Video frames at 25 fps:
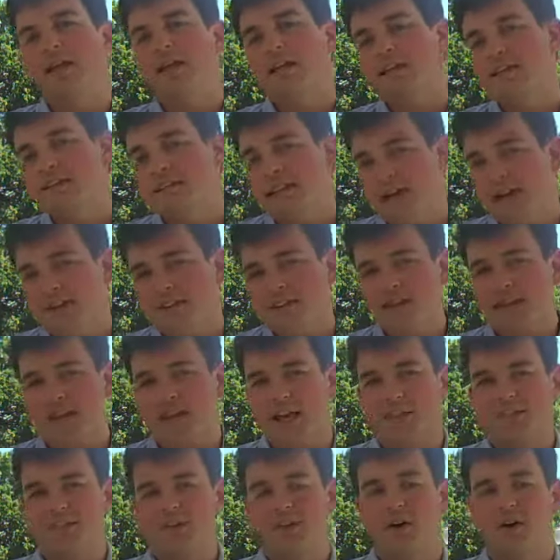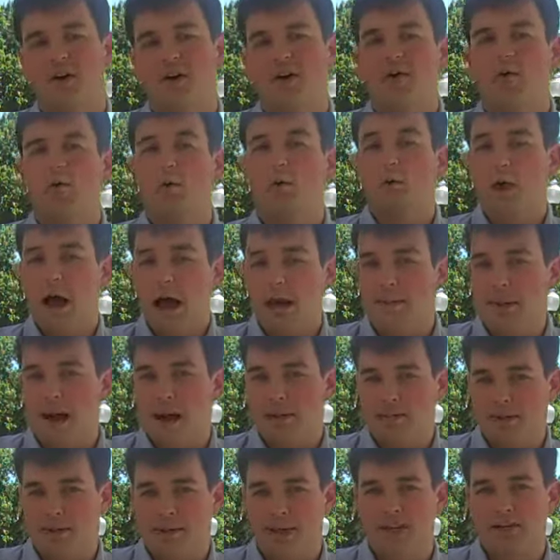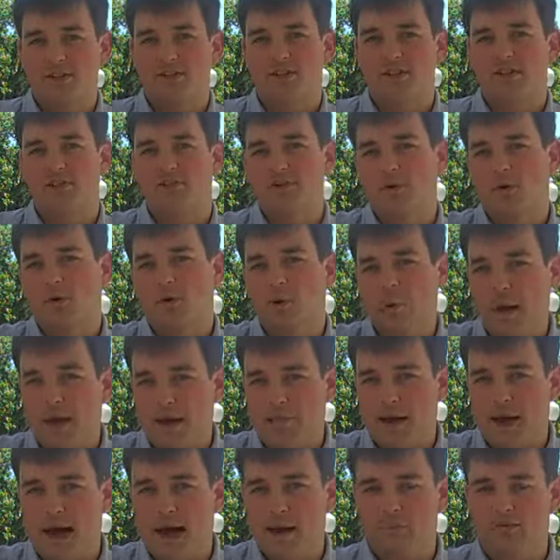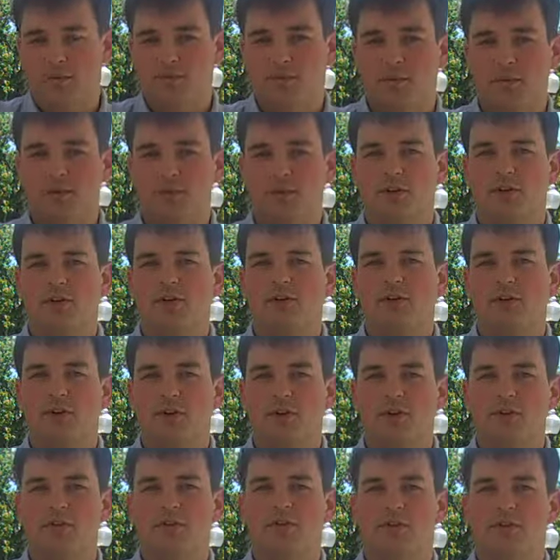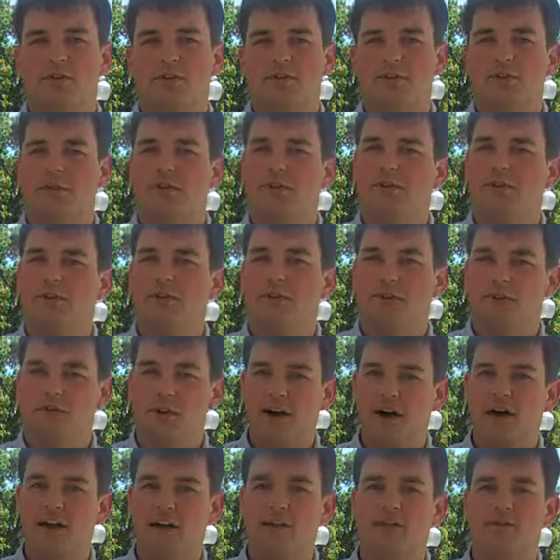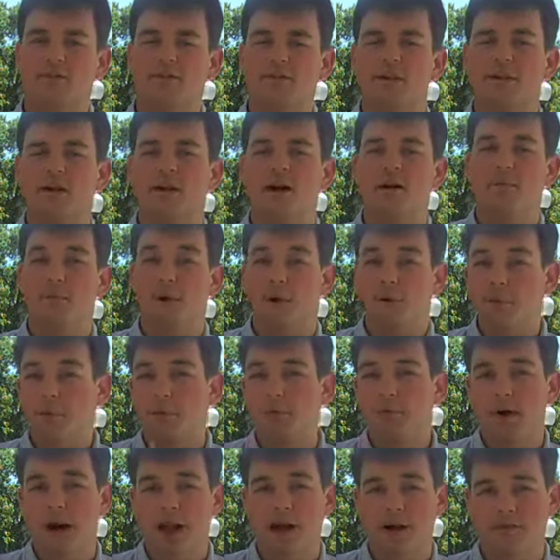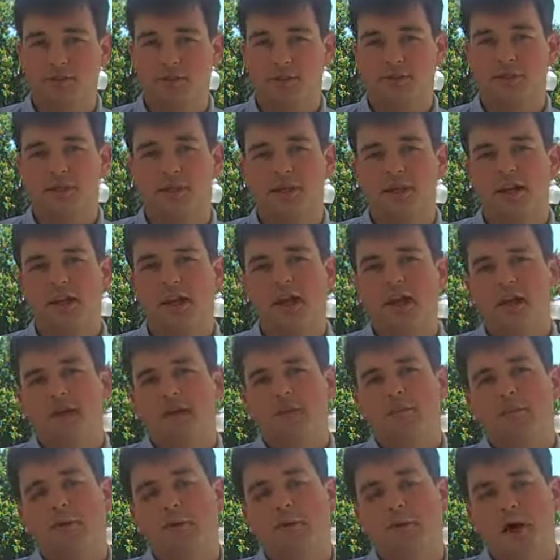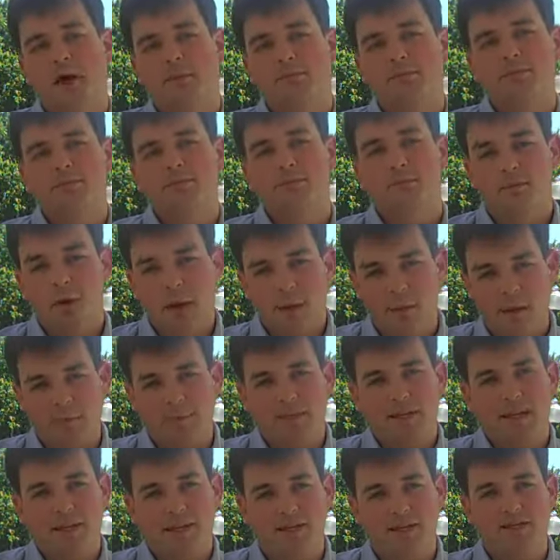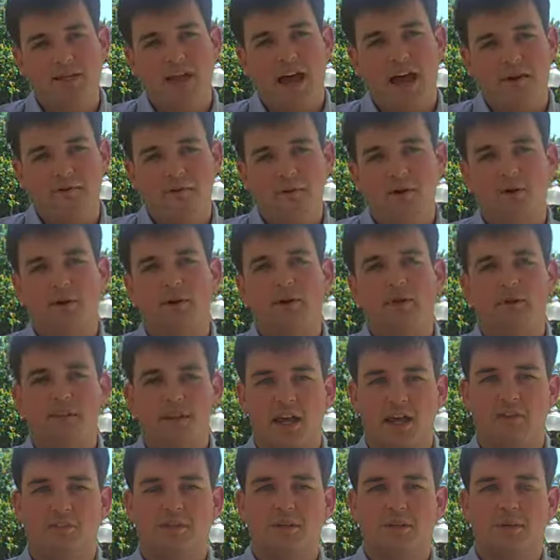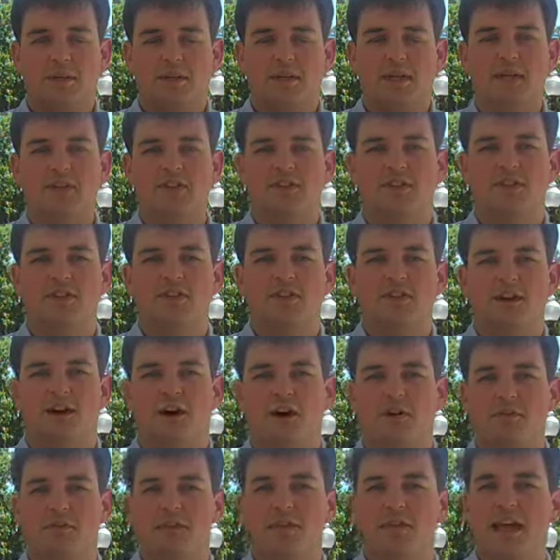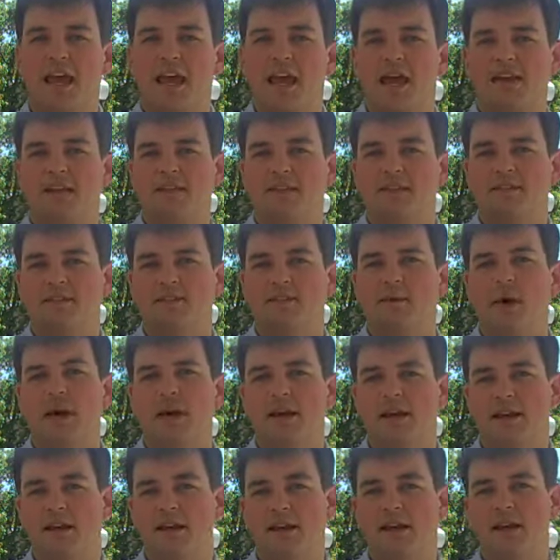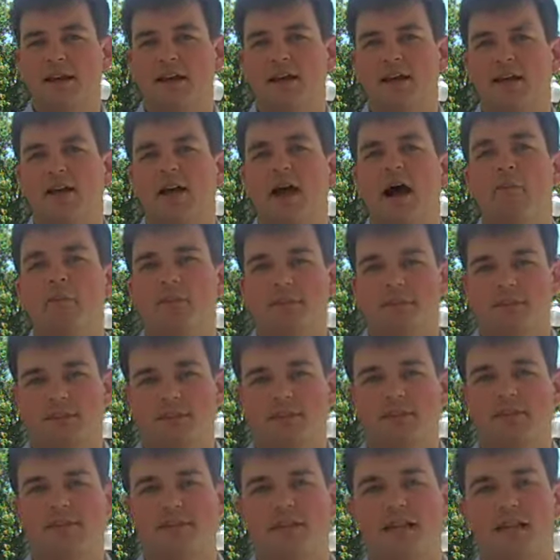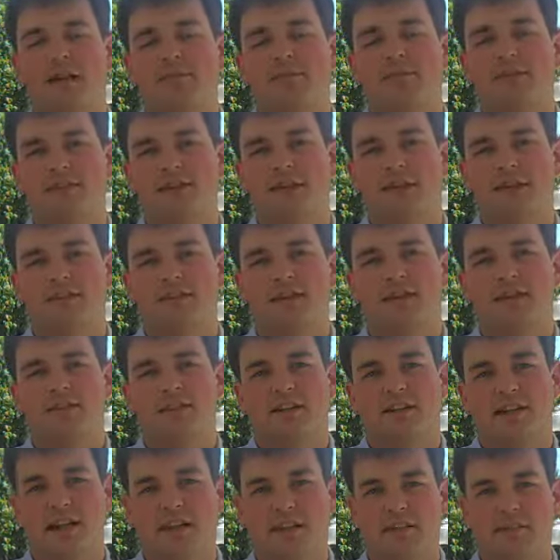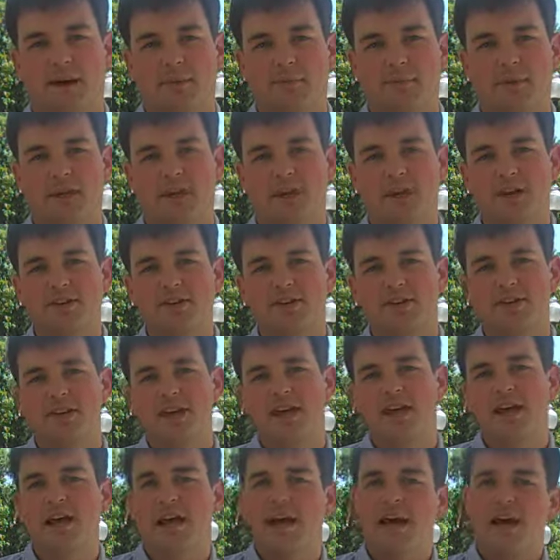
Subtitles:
That's not the case on web applications or web apps, which are served to the device via a mobile browser. But web applications have their own set of limitations and often can't quite accomplish the same things as a native application.